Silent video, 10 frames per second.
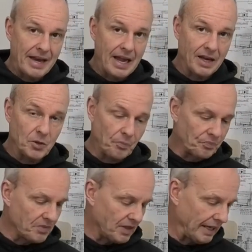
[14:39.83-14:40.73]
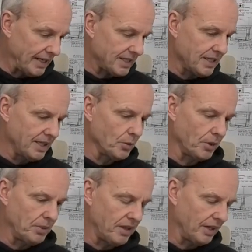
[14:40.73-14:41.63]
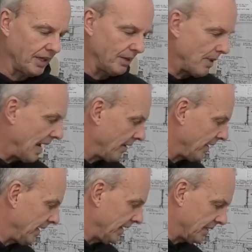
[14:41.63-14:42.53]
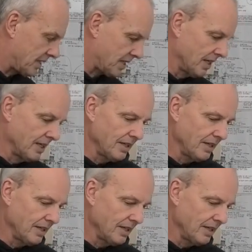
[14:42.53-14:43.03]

Now, the last thing you want to be thinking about is